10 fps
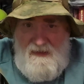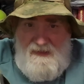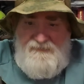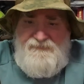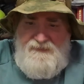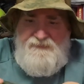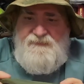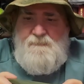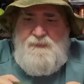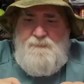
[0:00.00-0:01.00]
I've seen
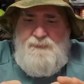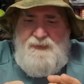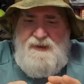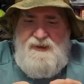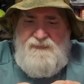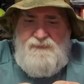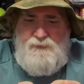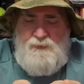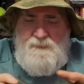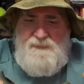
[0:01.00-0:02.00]
some
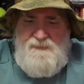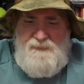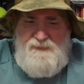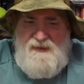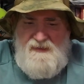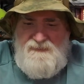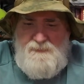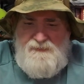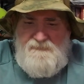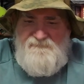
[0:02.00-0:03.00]
complaints where people talked
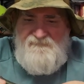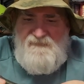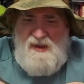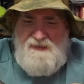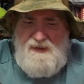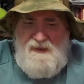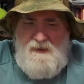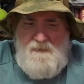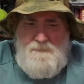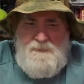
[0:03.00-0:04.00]
about them fogging
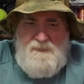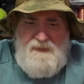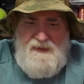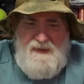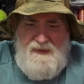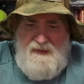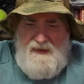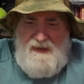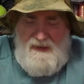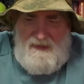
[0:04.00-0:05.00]
up.
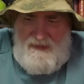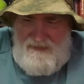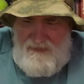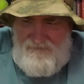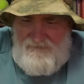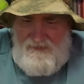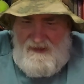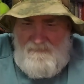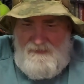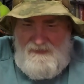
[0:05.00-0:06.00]
And I can see
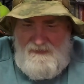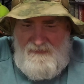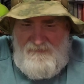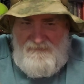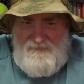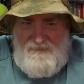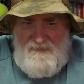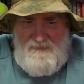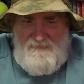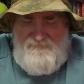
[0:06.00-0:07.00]
that because
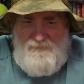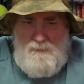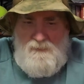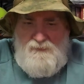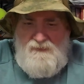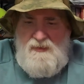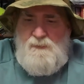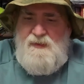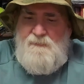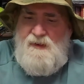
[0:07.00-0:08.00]
the foam goes all the
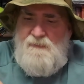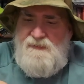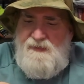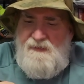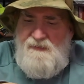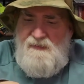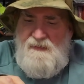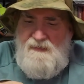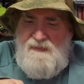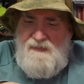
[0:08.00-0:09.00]
way around here.
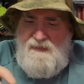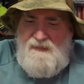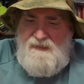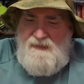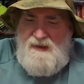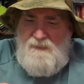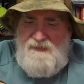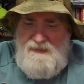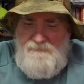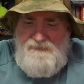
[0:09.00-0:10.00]
Now,
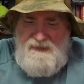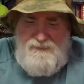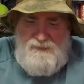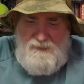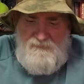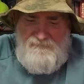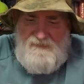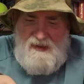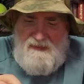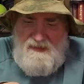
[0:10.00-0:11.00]
if they do
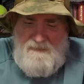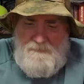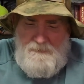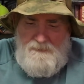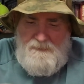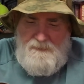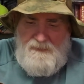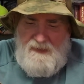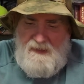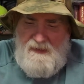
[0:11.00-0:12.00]
fog up,
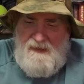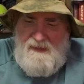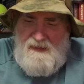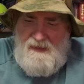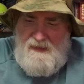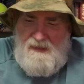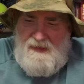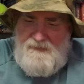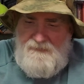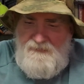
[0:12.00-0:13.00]

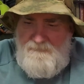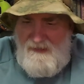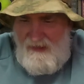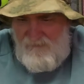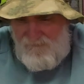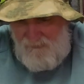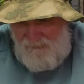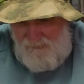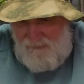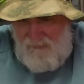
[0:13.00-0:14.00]
I could
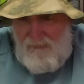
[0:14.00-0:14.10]
imagine